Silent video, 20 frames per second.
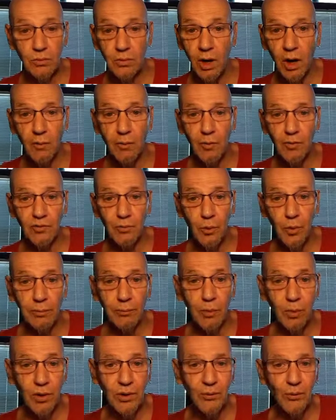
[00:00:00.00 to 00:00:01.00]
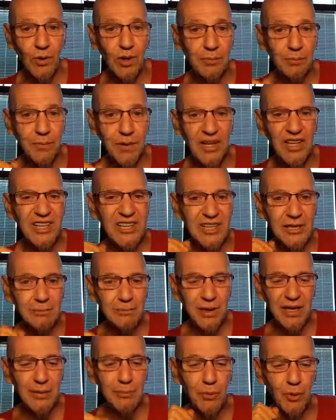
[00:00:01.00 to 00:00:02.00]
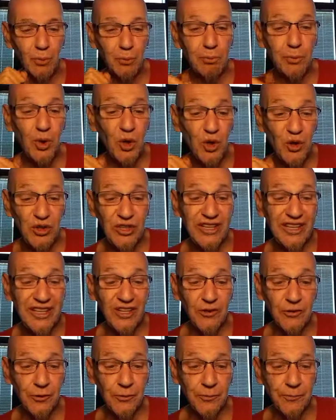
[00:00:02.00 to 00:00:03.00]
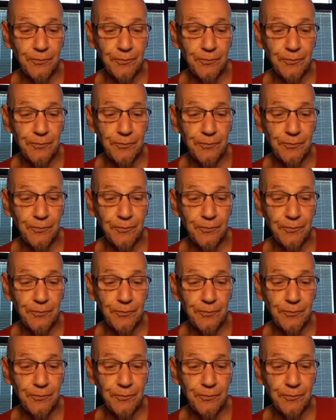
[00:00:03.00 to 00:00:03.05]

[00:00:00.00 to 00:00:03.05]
Almost 1.1 million people per year.